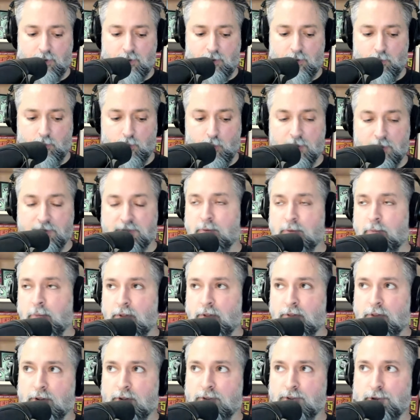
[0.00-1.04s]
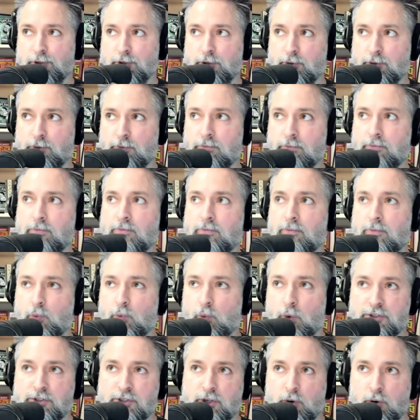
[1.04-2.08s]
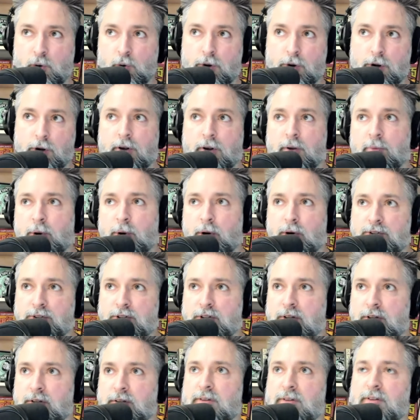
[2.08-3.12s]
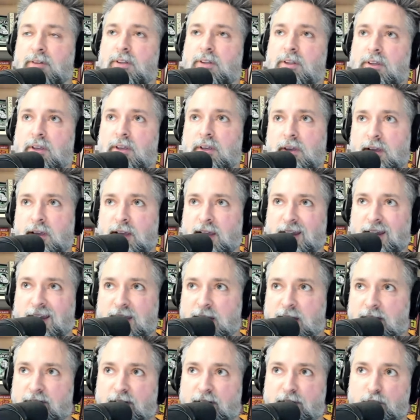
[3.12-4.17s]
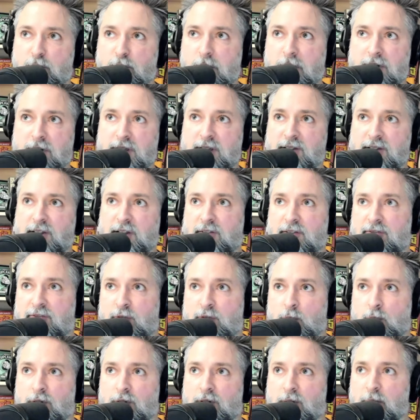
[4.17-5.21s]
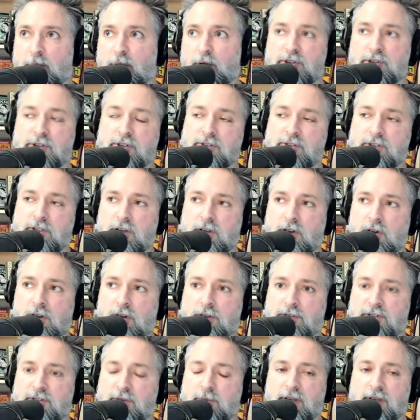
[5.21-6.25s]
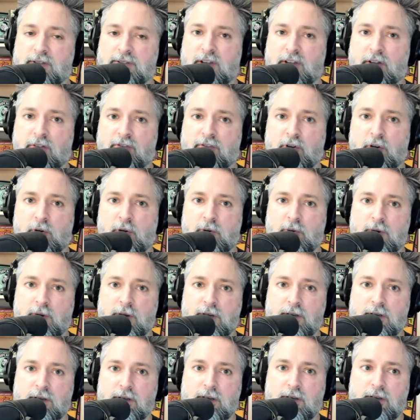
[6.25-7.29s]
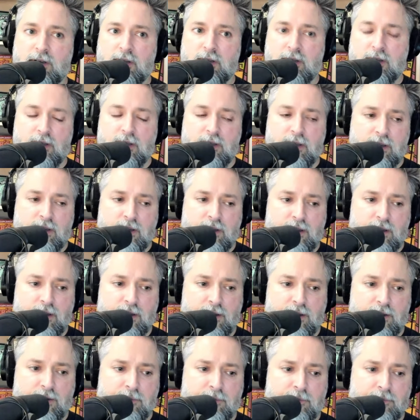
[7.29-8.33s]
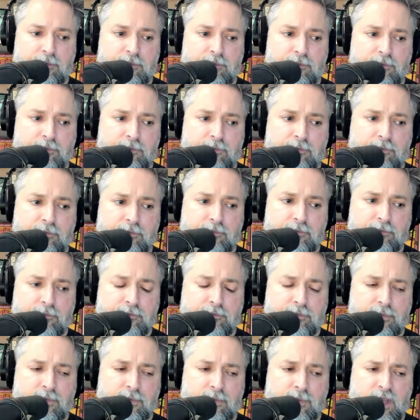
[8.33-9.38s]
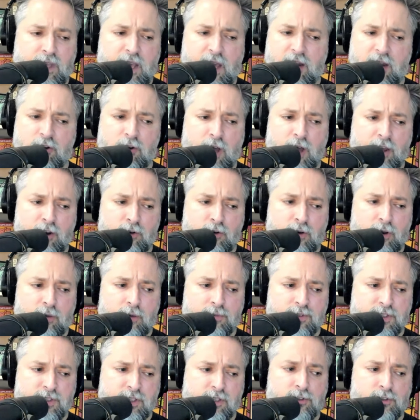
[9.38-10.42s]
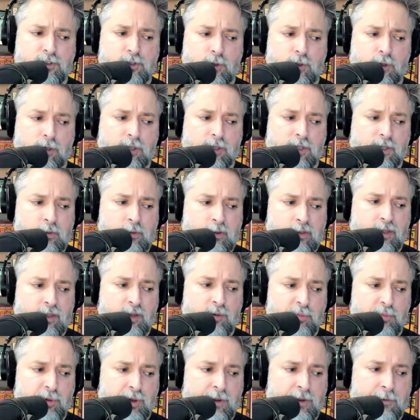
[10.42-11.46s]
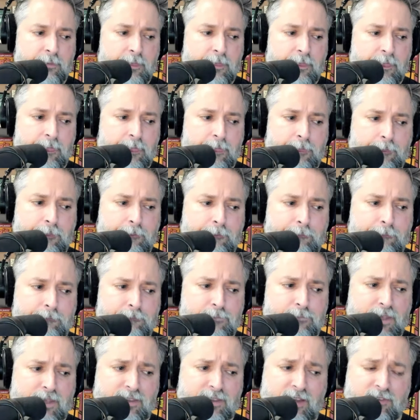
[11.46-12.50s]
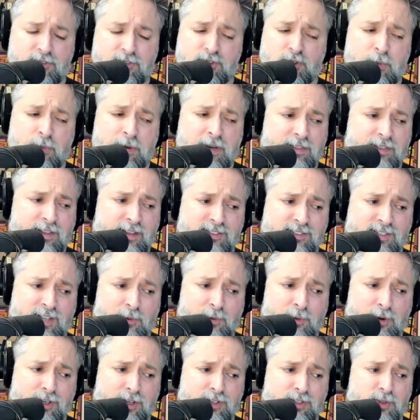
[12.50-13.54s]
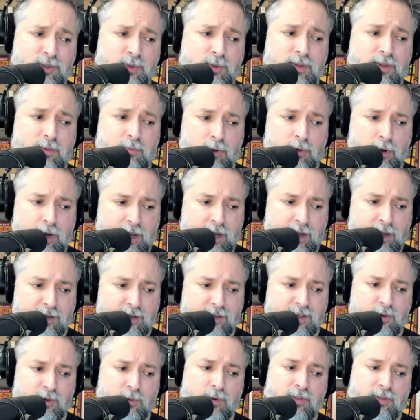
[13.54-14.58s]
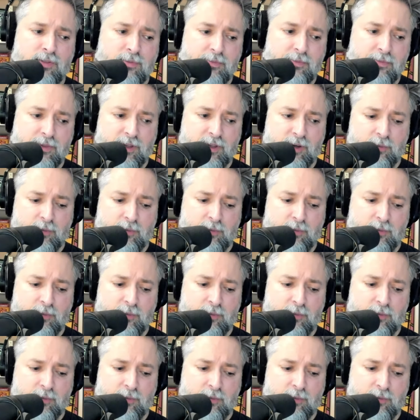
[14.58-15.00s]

once a month on Zoom, once a quarter in person. And I give everybody like 4 emergency calls to my cell phone. And, yeah, I'm still noodling with it, but I have so many things that I want to do with the brand and with little